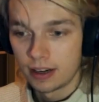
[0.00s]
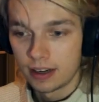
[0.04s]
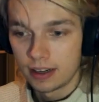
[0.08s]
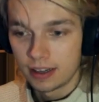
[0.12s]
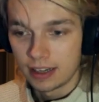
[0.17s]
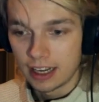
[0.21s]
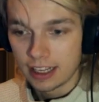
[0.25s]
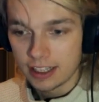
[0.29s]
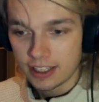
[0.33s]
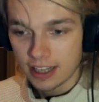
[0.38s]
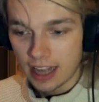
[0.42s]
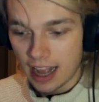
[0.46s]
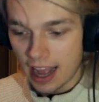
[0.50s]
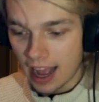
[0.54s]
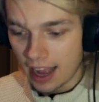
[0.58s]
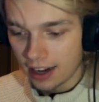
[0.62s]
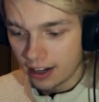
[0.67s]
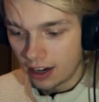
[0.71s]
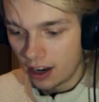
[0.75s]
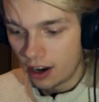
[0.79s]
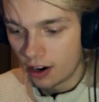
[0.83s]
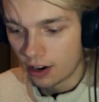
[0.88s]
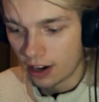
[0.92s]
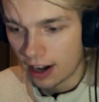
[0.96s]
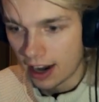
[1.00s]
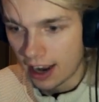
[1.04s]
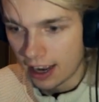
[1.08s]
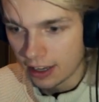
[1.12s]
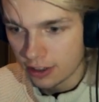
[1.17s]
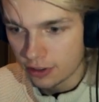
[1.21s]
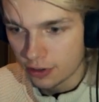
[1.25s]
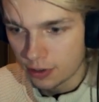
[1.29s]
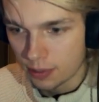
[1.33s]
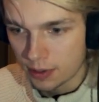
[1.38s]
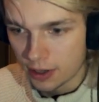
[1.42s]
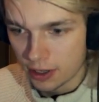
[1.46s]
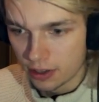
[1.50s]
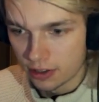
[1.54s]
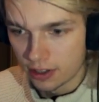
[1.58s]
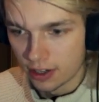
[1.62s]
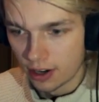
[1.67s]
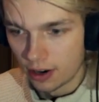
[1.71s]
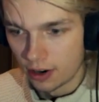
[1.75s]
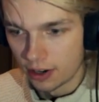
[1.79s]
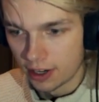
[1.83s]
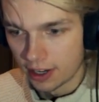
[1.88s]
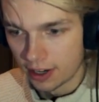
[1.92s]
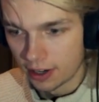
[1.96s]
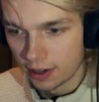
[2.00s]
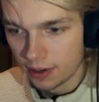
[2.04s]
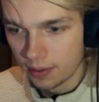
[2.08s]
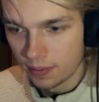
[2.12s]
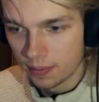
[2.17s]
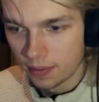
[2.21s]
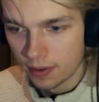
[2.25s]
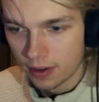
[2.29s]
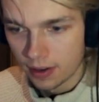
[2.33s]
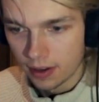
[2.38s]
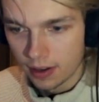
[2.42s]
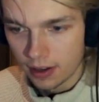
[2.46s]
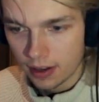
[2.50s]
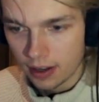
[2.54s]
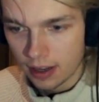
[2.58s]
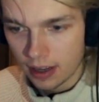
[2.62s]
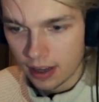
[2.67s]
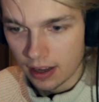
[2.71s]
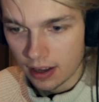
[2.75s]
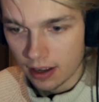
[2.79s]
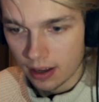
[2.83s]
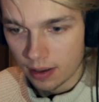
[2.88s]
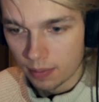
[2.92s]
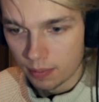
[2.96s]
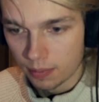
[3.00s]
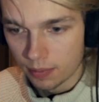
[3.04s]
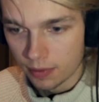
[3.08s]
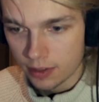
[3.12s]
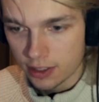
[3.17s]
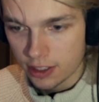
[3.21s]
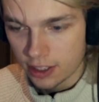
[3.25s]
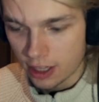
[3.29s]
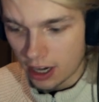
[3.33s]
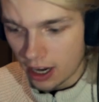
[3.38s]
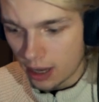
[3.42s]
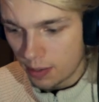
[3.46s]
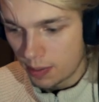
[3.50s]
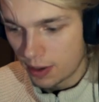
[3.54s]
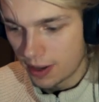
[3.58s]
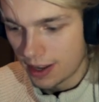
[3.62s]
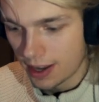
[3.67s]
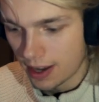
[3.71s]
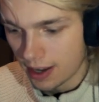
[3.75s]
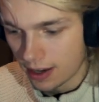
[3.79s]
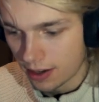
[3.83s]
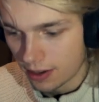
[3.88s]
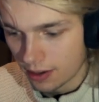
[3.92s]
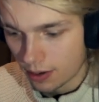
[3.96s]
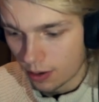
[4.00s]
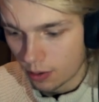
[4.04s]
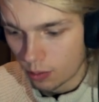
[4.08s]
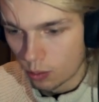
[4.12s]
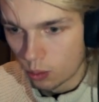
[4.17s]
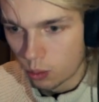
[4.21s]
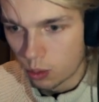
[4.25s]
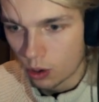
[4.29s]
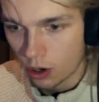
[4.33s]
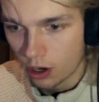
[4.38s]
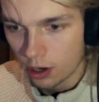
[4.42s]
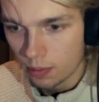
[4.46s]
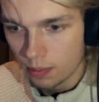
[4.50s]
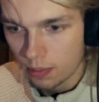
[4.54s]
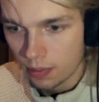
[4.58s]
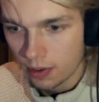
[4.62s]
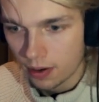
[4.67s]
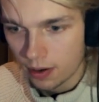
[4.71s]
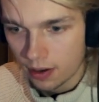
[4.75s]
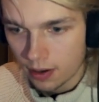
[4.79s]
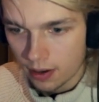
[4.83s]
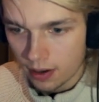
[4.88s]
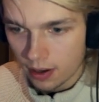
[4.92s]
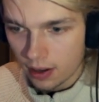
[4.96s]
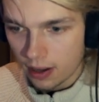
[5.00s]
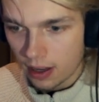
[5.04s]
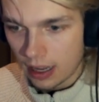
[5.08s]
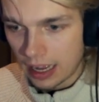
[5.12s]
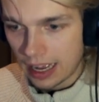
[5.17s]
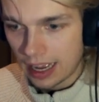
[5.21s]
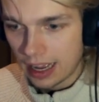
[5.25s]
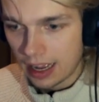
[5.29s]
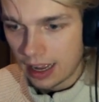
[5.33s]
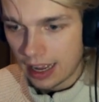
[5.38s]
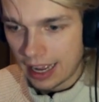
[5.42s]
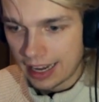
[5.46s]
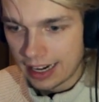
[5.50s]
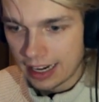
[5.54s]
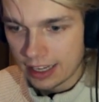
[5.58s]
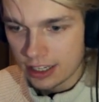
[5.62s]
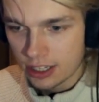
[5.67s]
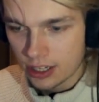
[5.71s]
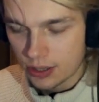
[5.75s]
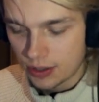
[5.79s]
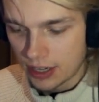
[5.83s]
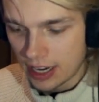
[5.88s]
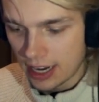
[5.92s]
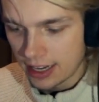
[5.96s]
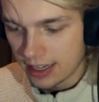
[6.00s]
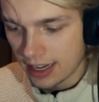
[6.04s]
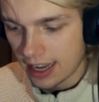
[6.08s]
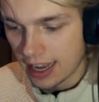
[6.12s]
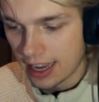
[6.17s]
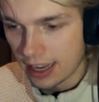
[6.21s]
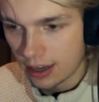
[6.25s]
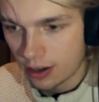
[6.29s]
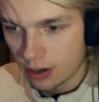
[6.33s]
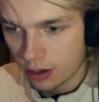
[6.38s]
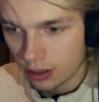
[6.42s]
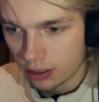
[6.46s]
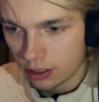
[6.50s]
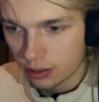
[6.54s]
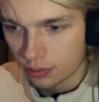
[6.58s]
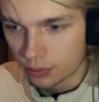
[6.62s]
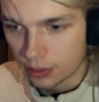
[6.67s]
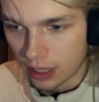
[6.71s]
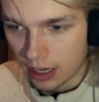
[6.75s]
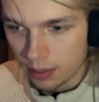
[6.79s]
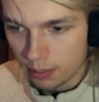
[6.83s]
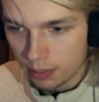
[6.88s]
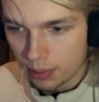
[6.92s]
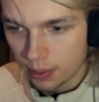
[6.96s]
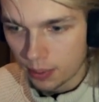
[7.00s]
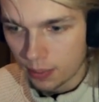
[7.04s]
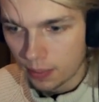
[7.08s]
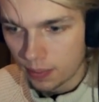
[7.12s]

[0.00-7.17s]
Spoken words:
Let's add our attribute node here. Type in worm and let's create a color ramp.